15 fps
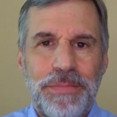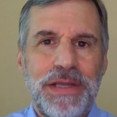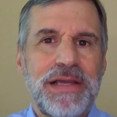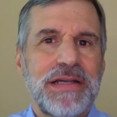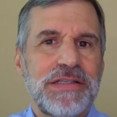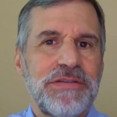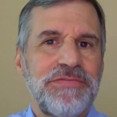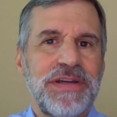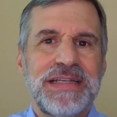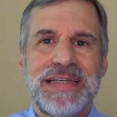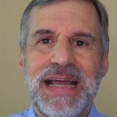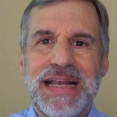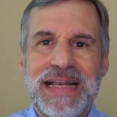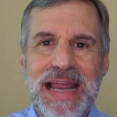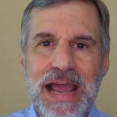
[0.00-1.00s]
because of a
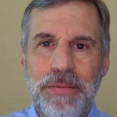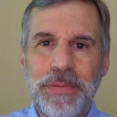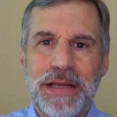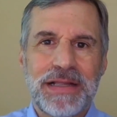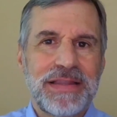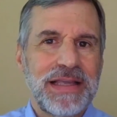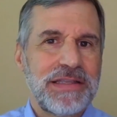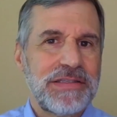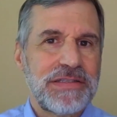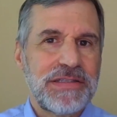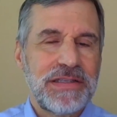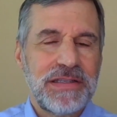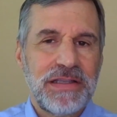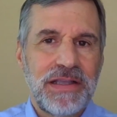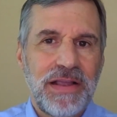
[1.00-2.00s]
dynamic
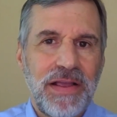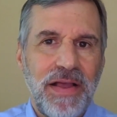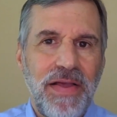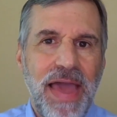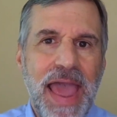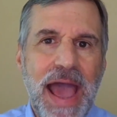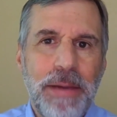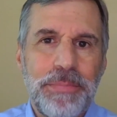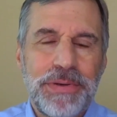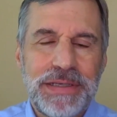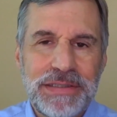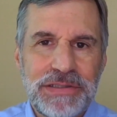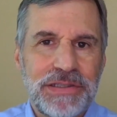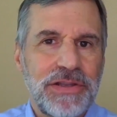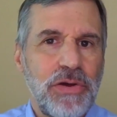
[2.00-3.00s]
that's happening
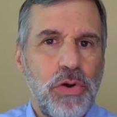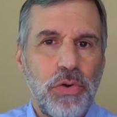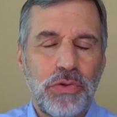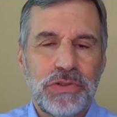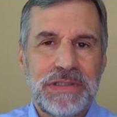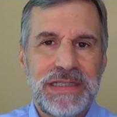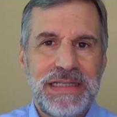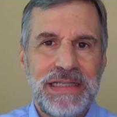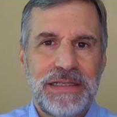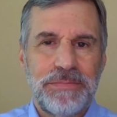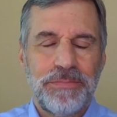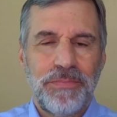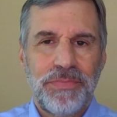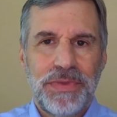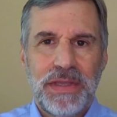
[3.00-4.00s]
to the whole
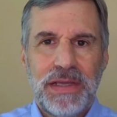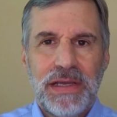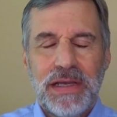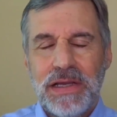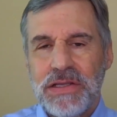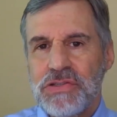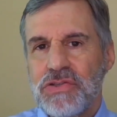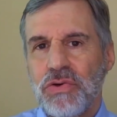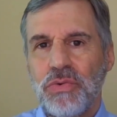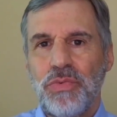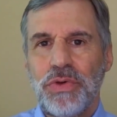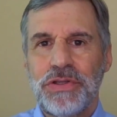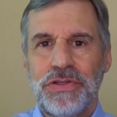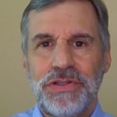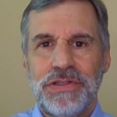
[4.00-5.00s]
team. So
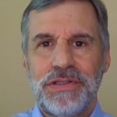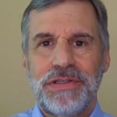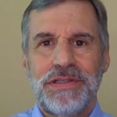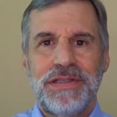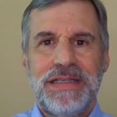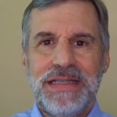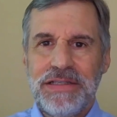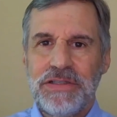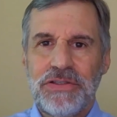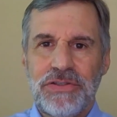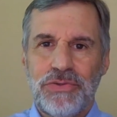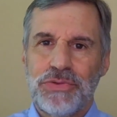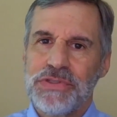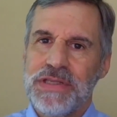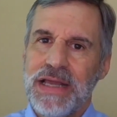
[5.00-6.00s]
what you need to
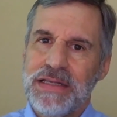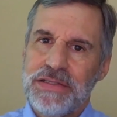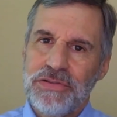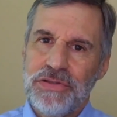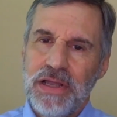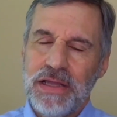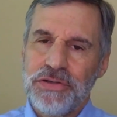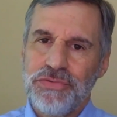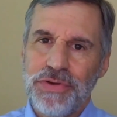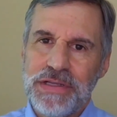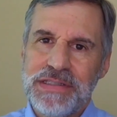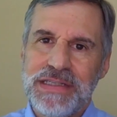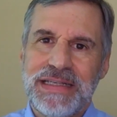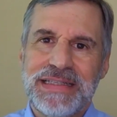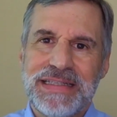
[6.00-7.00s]
do is not
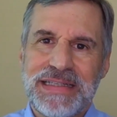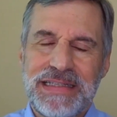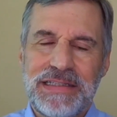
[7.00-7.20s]
address it as an